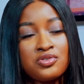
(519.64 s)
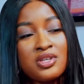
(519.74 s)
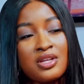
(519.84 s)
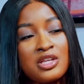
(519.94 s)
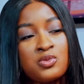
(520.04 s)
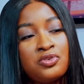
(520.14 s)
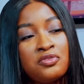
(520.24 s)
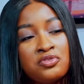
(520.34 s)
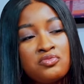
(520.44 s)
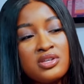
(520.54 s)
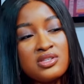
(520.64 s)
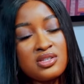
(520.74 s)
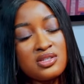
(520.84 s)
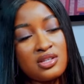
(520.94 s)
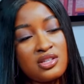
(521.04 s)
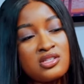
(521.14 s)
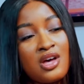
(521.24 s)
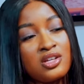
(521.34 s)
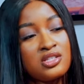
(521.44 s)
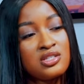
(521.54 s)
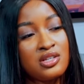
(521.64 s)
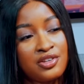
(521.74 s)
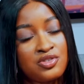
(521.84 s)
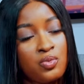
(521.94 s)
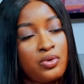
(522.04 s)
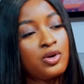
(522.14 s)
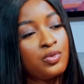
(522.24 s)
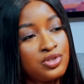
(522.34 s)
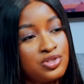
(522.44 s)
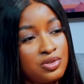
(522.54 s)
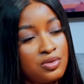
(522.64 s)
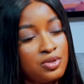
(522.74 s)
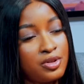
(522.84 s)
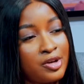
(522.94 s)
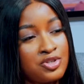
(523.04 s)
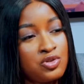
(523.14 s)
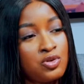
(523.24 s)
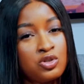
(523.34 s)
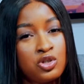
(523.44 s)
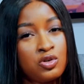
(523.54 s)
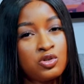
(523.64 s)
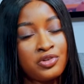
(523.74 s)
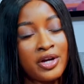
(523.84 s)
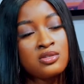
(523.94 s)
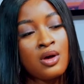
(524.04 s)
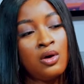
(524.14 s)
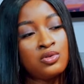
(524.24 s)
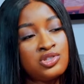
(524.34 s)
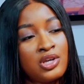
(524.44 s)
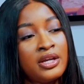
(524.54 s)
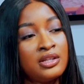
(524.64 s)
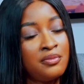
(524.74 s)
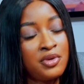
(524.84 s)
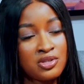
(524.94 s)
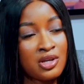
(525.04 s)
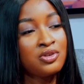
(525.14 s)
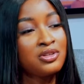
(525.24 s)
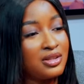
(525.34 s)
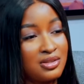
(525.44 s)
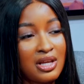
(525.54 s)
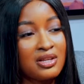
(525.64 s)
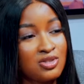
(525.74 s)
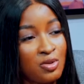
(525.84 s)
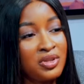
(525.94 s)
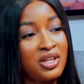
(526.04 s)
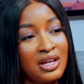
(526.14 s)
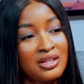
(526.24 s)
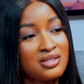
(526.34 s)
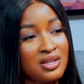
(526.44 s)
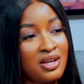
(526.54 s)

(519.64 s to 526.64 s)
you say that's one of the reasons this artist likes to work with you? Because you don't try to outshine them. Because I know that's something that,